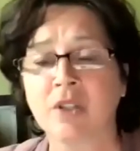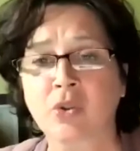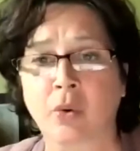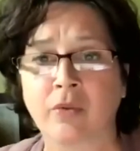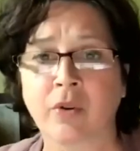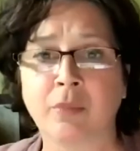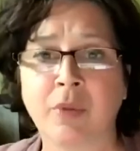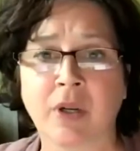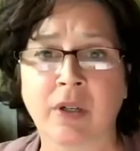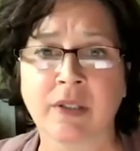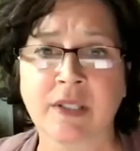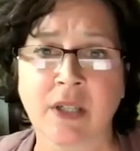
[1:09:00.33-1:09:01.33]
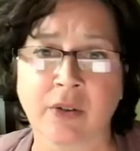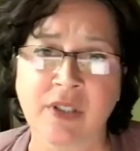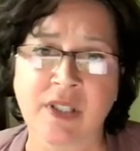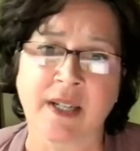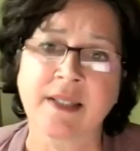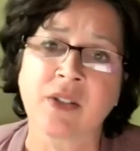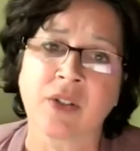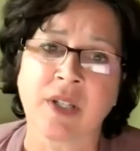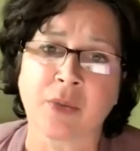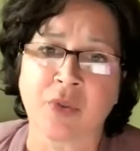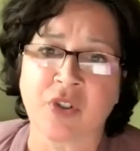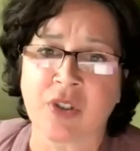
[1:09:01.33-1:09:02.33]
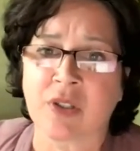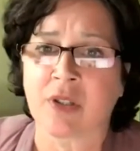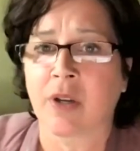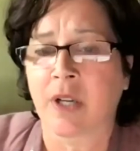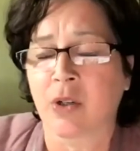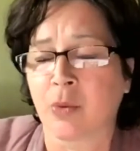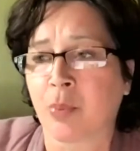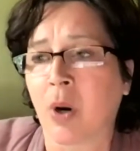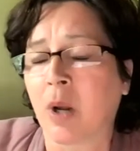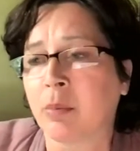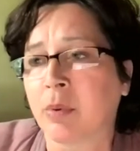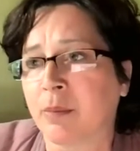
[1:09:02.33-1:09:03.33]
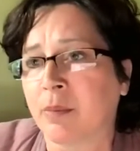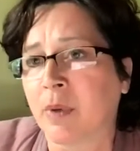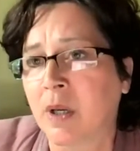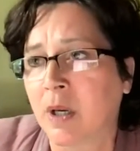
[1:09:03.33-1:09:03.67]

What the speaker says: discoverability on the internet, which is another problem,